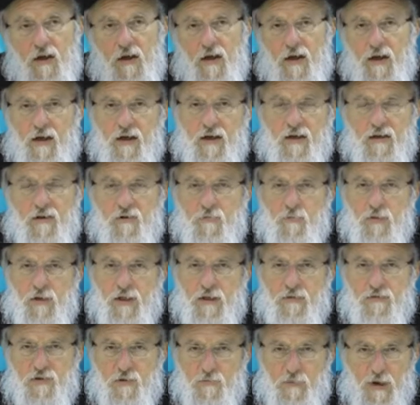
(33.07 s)
and
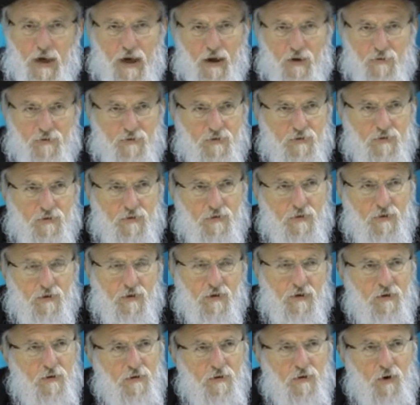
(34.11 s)
beliefs about
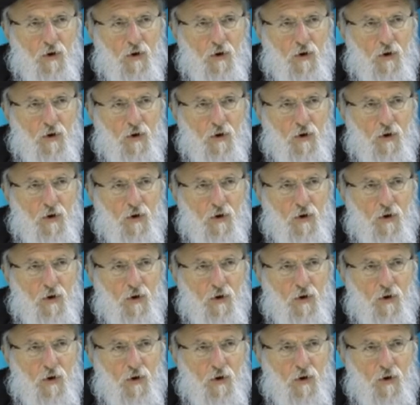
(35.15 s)
uh,